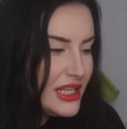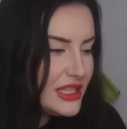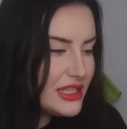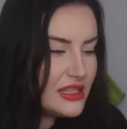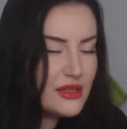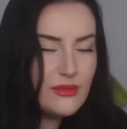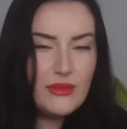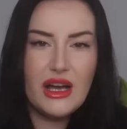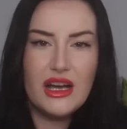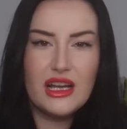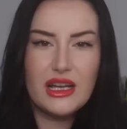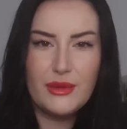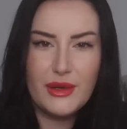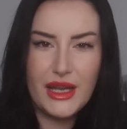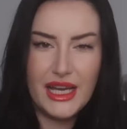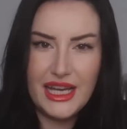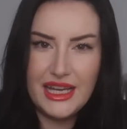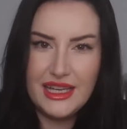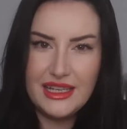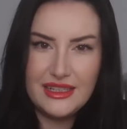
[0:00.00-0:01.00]
Doesn't
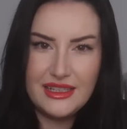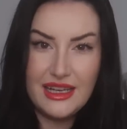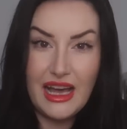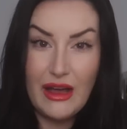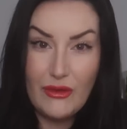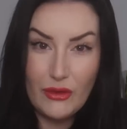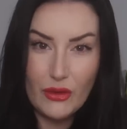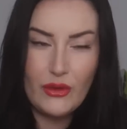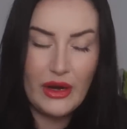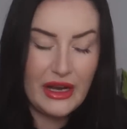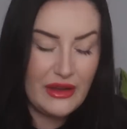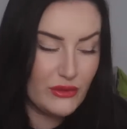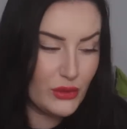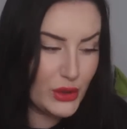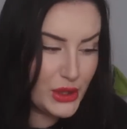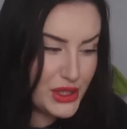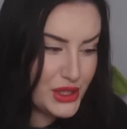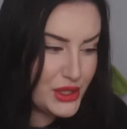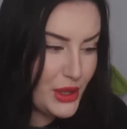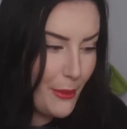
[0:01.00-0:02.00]
Markiplier have a great
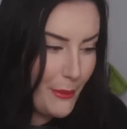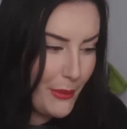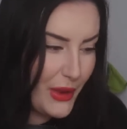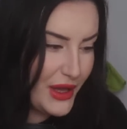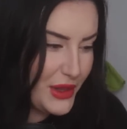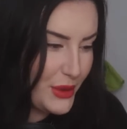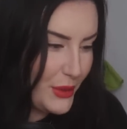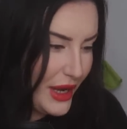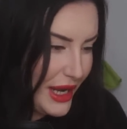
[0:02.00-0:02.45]
voice, by the